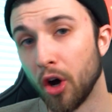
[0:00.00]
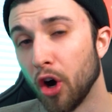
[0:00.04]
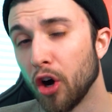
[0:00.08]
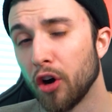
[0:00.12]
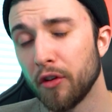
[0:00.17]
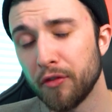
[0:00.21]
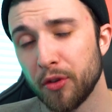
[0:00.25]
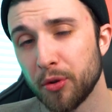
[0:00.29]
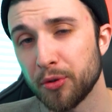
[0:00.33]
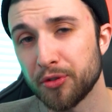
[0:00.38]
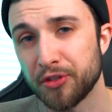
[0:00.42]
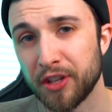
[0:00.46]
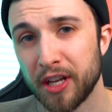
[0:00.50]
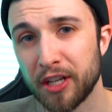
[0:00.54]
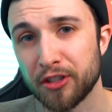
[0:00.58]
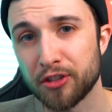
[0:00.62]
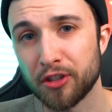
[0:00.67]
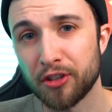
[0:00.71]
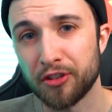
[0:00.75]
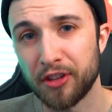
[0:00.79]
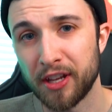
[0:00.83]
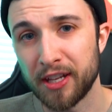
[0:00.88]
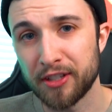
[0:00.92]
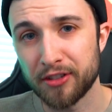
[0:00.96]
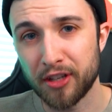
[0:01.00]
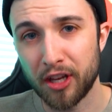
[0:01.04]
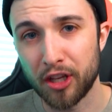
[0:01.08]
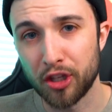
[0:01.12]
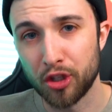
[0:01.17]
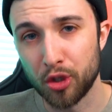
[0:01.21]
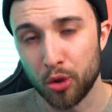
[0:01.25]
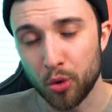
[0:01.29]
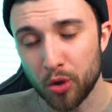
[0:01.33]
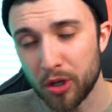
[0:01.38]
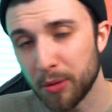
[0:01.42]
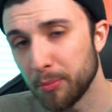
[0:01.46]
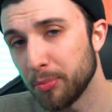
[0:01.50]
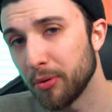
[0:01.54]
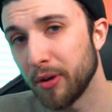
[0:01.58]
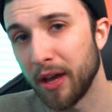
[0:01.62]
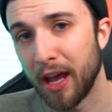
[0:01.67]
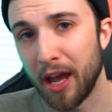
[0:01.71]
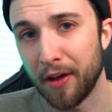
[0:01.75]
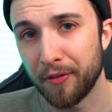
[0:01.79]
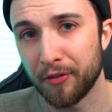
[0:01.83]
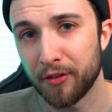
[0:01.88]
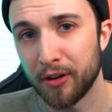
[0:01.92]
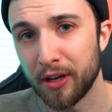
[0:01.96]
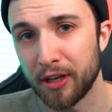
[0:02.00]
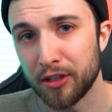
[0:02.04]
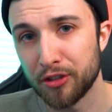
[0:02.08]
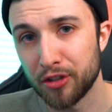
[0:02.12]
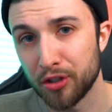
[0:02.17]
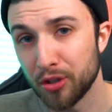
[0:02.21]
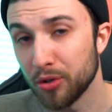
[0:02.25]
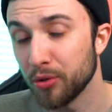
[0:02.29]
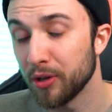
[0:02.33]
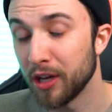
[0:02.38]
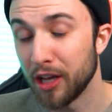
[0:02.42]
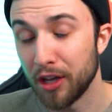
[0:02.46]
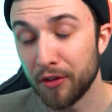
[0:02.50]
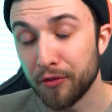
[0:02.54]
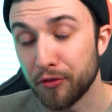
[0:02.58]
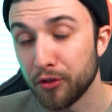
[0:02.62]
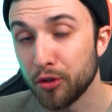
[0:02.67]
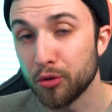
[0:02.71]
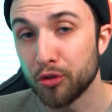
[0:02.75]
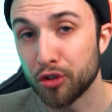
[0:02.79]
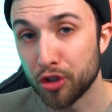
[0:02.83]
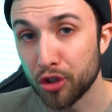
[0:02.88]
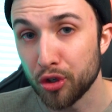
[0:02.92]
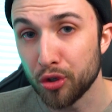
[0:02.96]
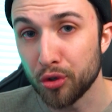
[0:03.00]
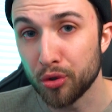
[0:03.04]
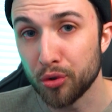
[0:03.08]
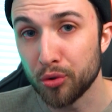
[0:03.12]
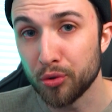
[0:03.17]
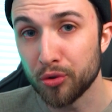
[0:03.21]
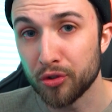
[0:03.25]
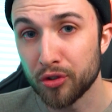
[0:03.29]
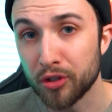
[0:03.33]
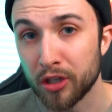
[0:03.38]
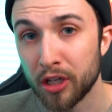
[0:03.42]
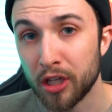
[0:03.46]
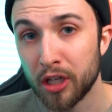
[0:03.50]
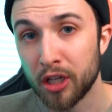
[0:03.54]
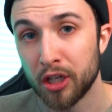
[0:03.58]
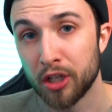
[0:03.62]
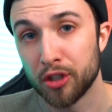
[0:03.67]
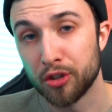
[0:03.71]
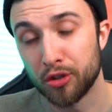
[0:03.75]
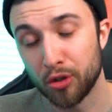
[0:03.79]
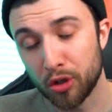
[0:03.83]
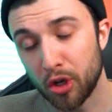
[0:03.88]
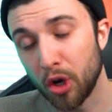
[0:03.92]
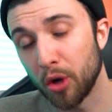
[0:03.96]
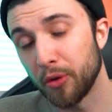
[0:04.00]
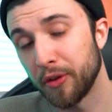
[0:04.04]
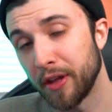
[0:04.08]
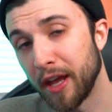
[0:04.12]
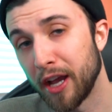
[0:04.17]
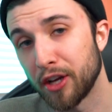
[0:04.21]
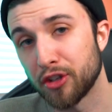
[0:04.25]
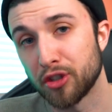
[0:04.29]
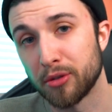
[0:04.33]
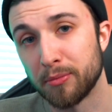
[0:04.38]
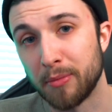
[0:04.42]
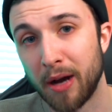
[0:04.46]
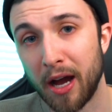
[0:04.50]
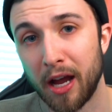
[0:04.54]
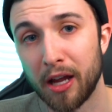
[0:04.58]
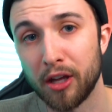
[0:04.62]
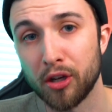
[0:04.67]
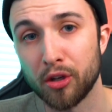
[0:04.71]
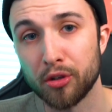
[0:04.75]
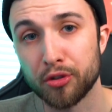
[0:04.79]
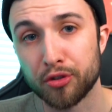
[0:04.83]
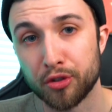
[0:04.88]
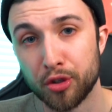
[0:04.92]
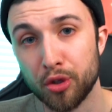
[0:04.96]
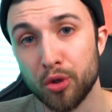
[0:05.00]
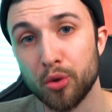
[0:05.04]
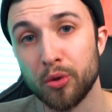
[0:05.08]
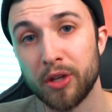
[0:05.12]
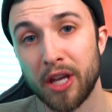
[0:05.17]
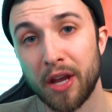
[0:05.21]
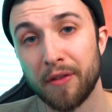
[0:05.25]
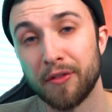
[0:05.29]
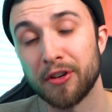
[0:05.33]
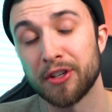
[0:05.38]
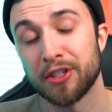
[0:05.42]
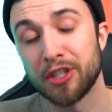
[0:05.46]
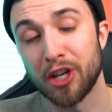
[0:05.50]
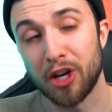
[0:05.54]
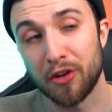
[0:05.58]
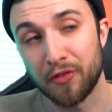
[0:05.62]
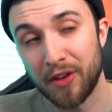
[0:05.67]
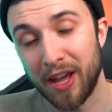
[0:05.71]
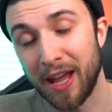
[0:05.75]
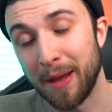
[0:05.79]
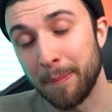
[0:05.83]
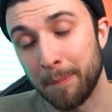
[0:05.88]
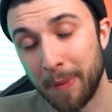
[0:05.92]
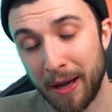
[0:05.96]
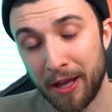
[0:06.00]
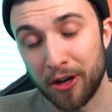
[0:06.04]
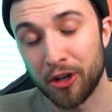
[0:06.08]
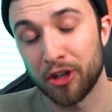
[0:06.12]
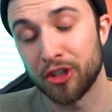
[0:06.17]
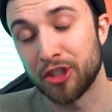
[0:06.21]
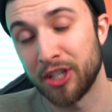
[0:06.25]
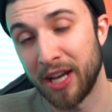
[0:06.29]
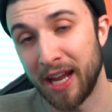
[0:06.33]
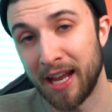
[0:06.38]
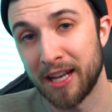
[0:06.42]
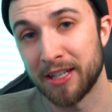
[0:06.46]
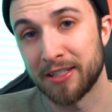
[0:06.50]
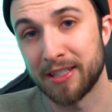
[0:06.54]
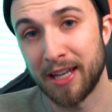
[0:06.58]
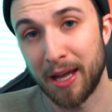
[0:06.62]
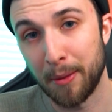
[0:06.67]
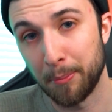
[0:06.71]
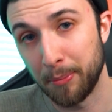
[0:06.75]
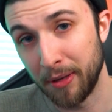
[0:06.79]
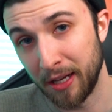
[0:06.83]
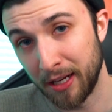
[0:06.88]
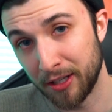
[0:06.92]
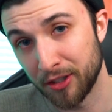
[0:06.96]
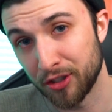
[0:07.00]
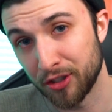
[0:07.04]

All of those things are things that you can put effort into if you choose to go the extra mile to give yourself a better chance at being